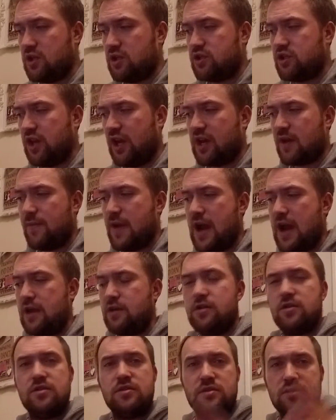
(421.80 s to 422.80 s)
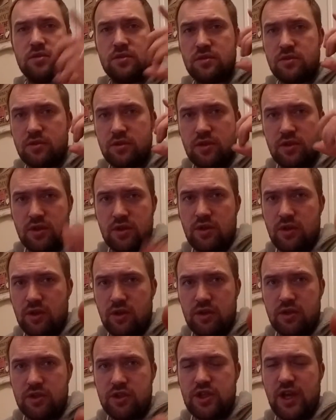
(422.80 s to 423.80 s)
check them out.
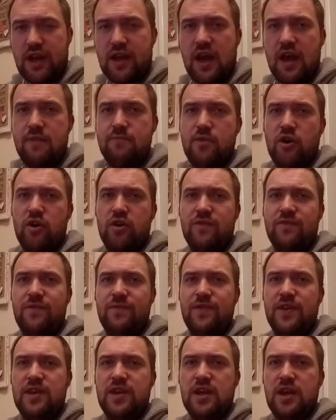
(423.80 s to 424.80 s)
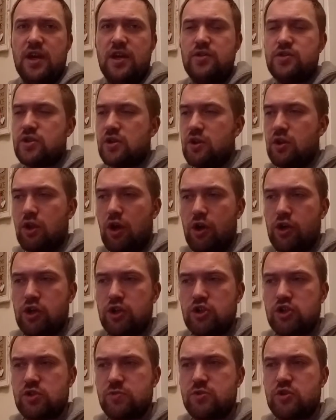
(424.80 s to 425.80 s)
Check out my other videos. Like
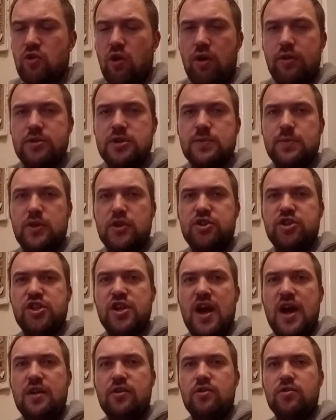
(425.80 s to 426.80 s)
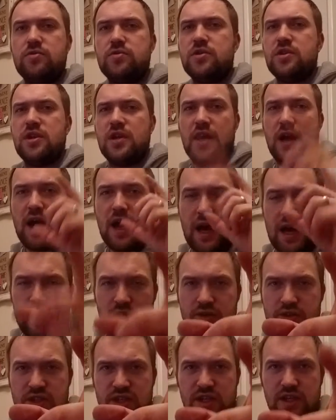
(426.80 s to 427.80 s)
and subscribe to my channel, and
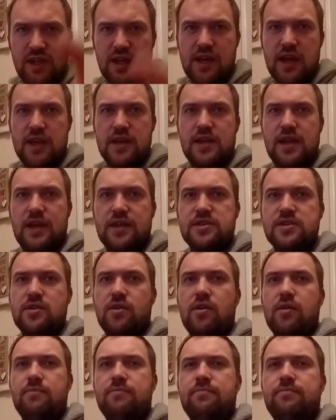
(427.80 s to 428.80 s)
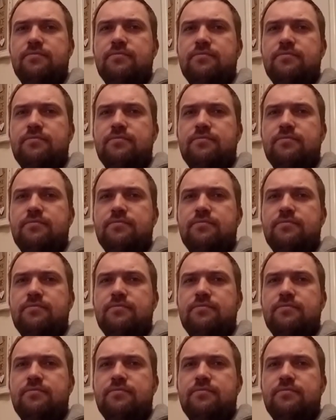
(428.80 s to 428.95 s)
I'll see you again next time.